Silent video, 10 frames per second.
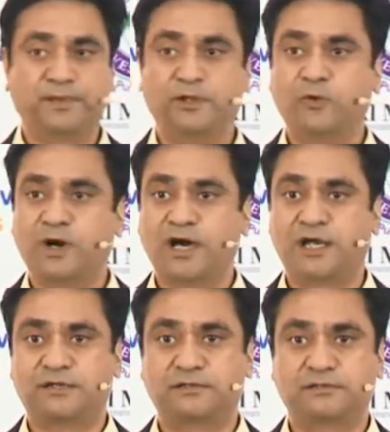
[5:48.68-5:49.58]
who
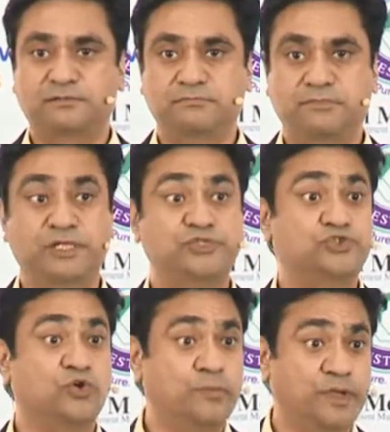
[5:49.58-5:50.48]
are
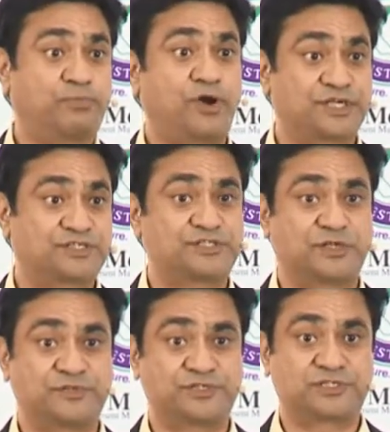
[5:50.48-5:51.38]
consuming products and
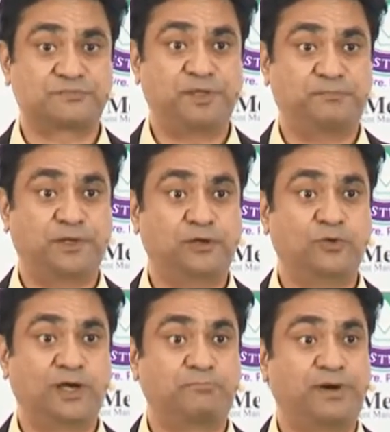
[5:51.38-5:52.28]
services, people who
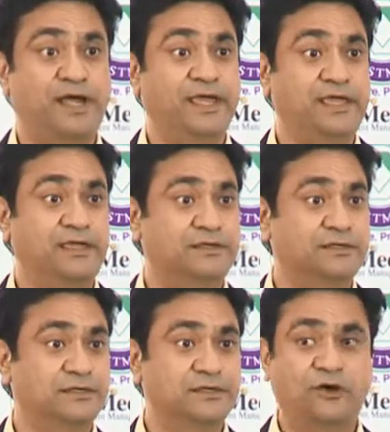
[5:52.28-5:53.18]
are buying
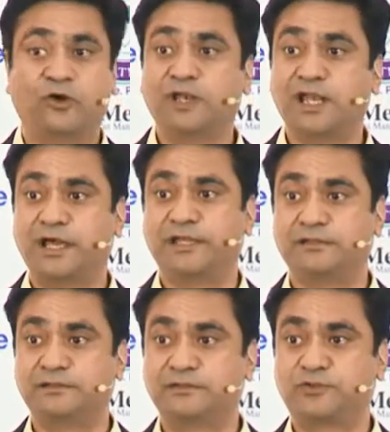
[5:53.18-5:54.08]
online
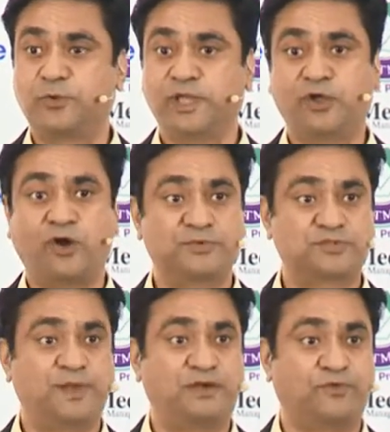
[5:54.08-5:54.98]
through e-commerce
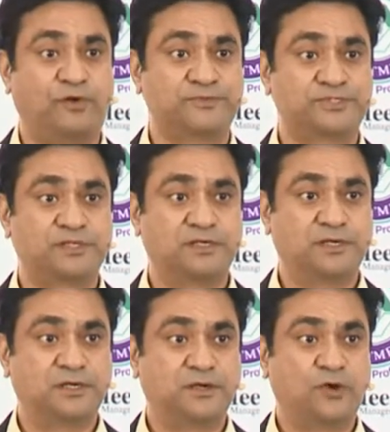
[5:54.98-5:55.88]
platforms,
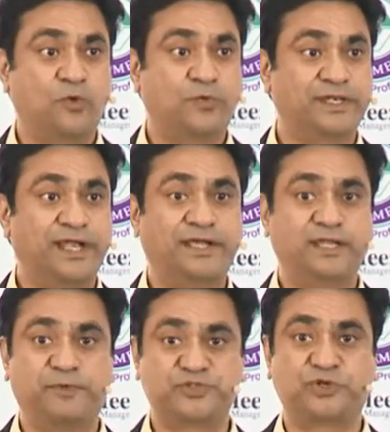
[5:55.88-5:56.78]
over
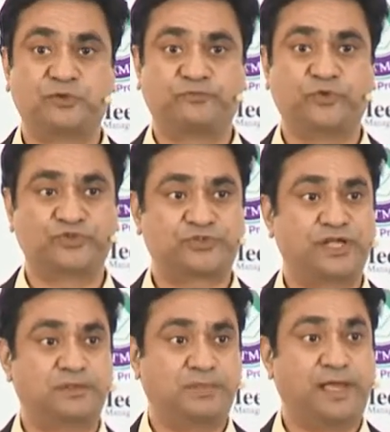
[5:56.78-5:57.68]
90% of those
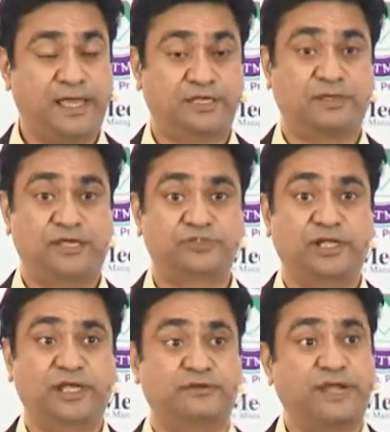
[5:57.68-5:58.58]

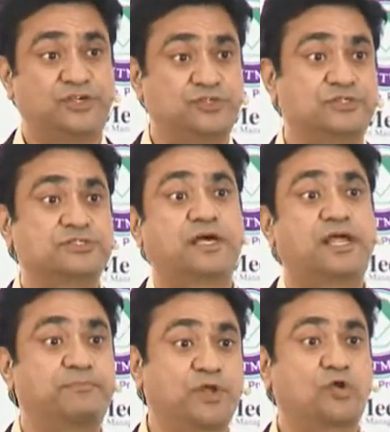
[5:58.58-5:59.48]
actually interactions are
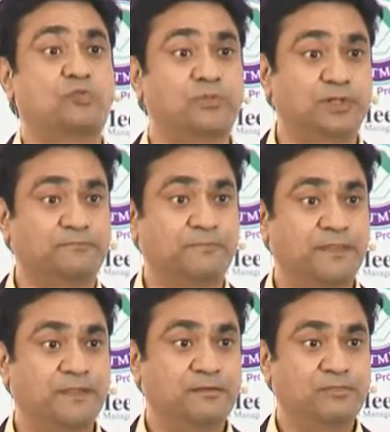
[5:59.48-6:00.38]
happening on mobile,
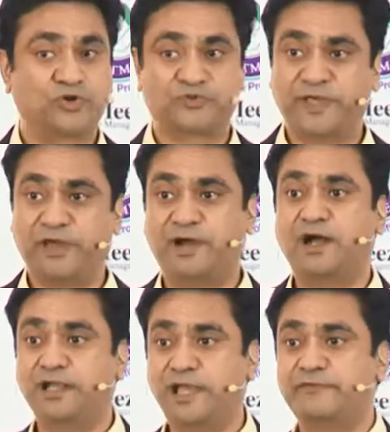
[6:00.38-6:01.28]
because we
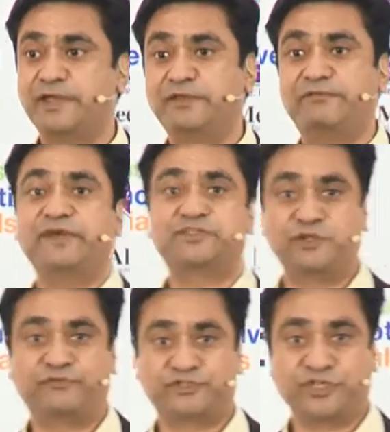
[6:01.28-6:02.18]
hardly have any fixed
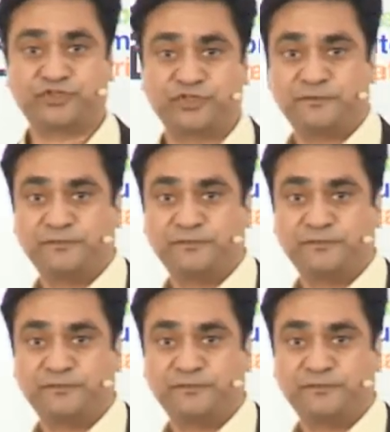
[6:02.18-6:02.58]
infrastructure.